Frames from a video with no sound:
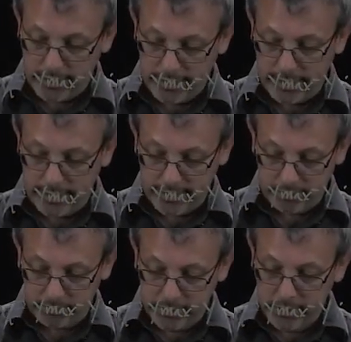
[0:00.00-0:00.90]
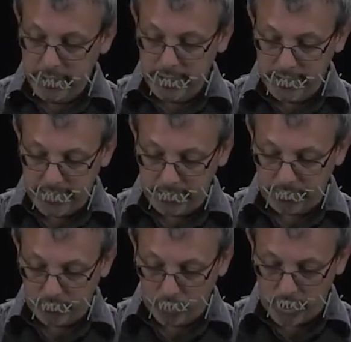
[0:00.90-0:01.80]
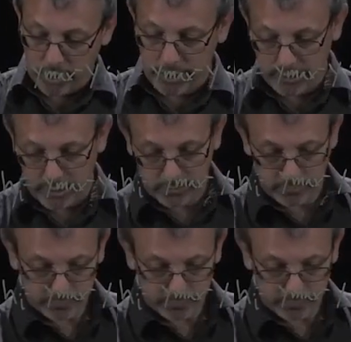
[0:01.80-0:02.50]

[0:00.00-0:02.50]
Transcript: a, um, a depth of water here.